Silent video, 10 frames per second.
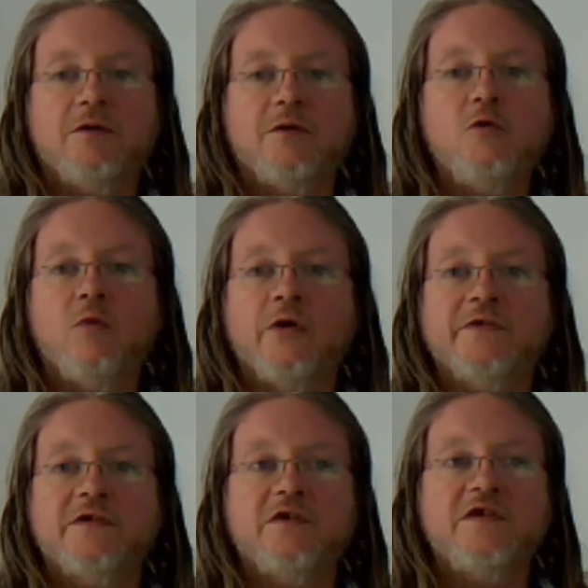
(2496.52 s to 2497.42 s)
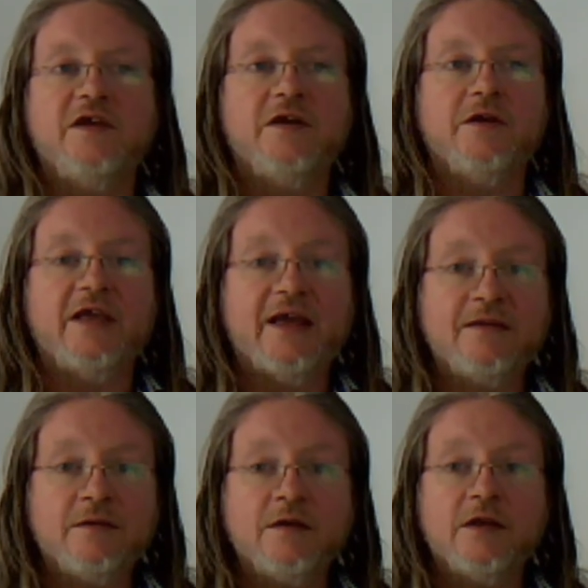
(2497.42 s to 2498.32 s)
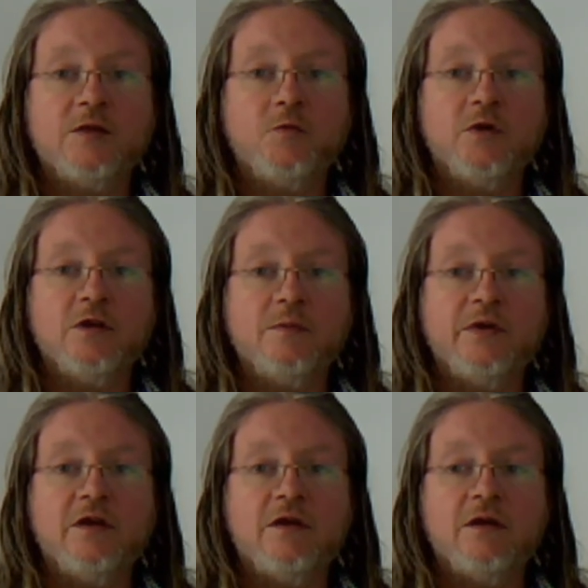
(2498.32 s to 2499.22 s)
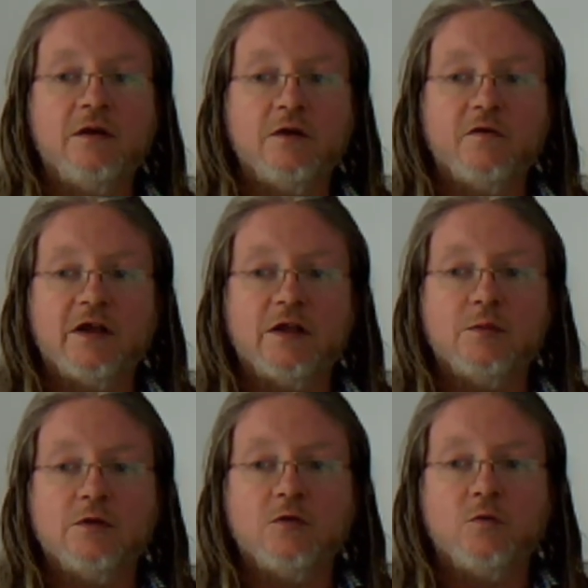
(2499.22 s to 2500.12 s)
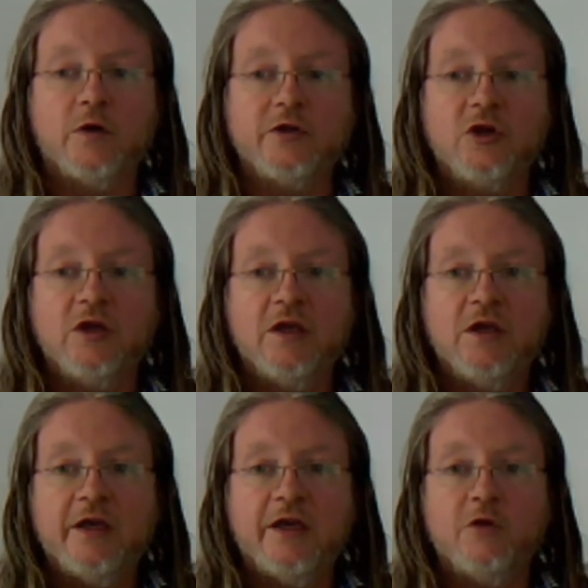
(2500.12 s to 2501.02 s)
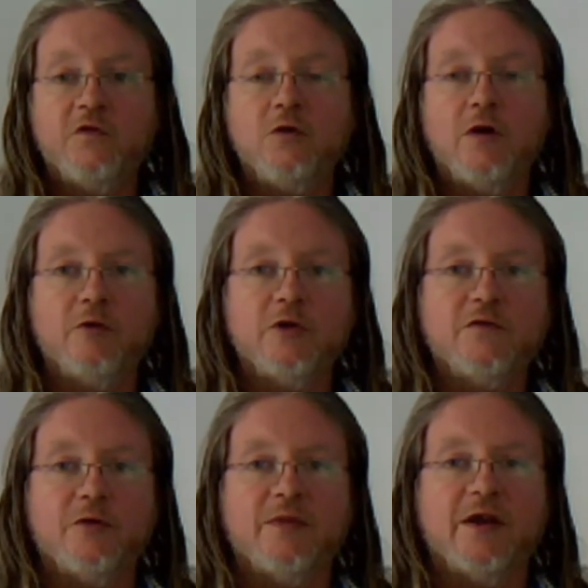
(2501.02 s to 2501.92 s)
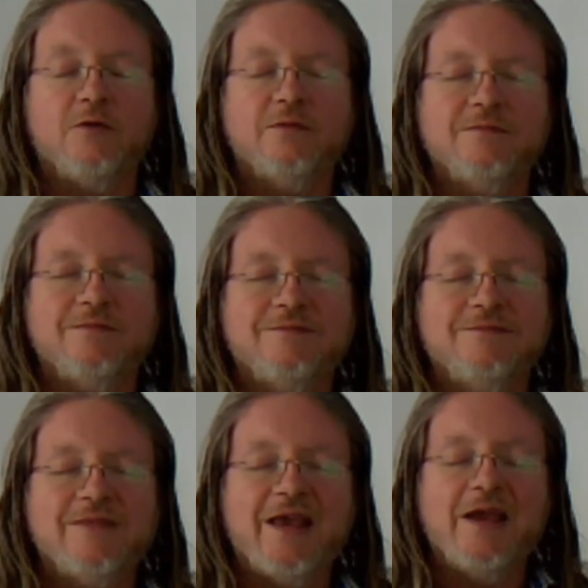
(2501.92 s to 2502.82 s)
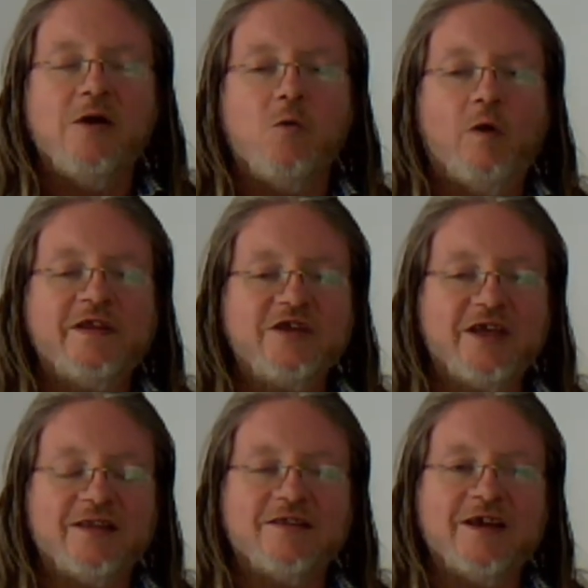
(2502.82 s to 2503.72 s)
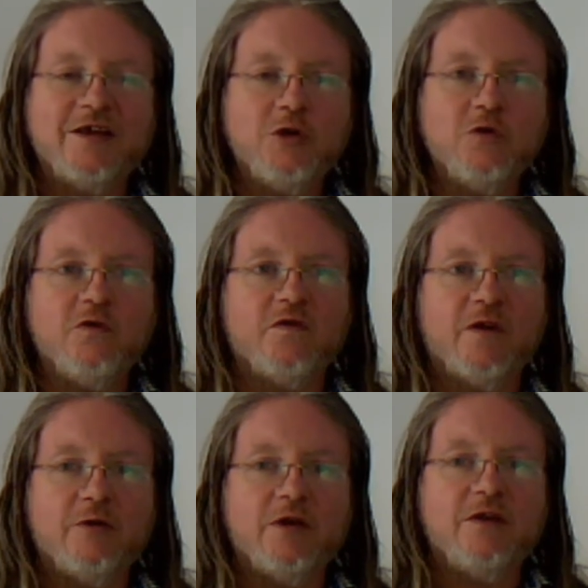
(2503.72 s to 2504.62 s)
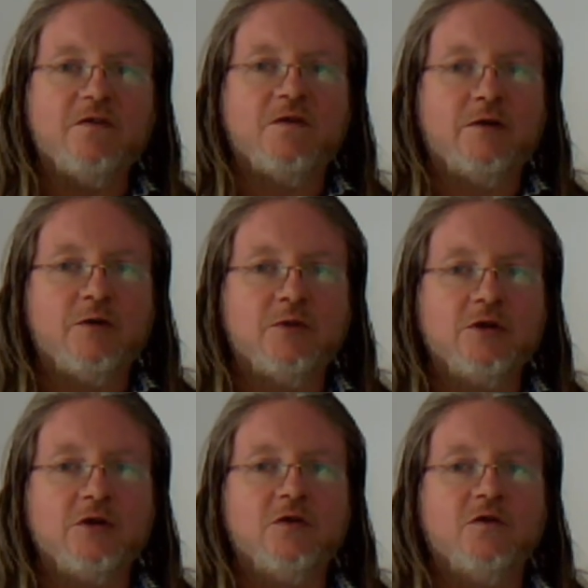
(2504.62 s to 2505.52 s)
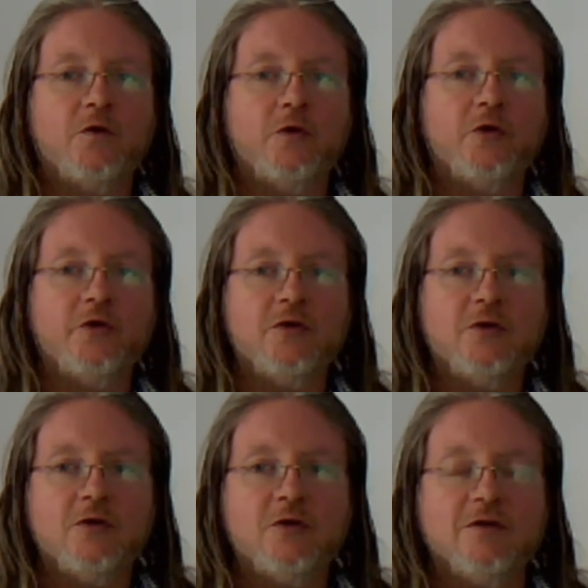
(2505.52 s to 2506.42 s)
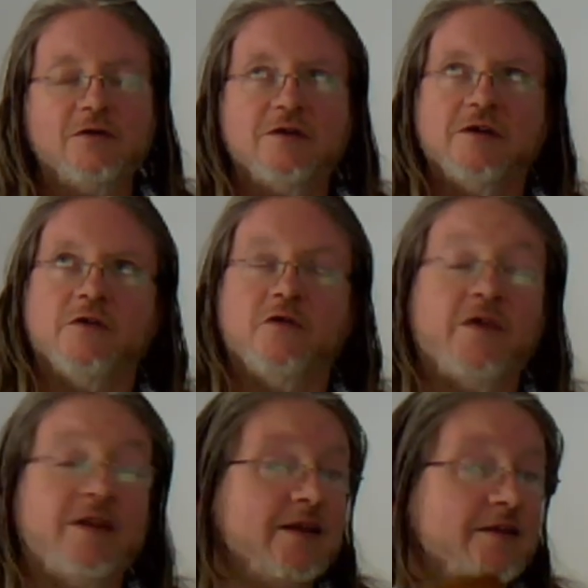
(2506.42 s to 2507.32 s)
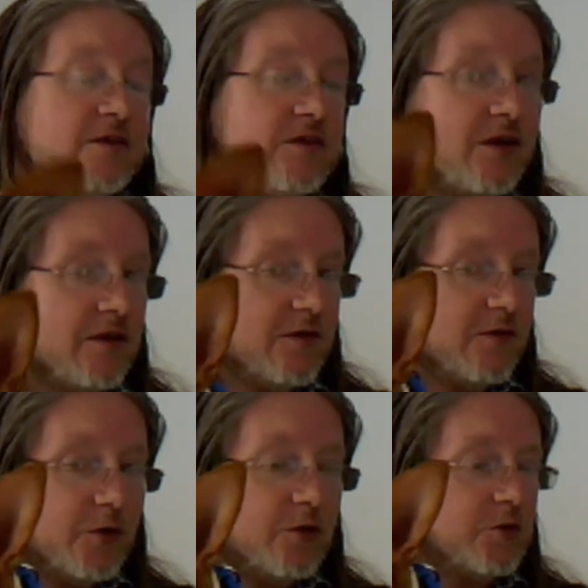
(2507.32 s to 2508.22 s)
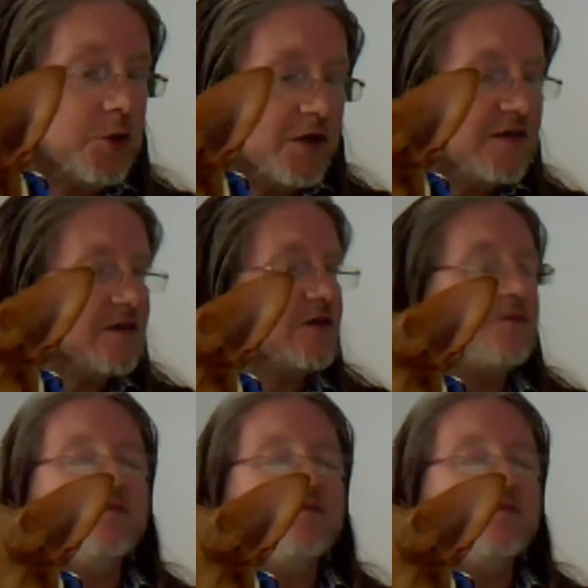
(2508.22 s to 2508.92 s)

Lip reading: who wants to see it again, it will be available to watch in a few hours from now. Once again, thank you very, very much for your fidelity, for your trust.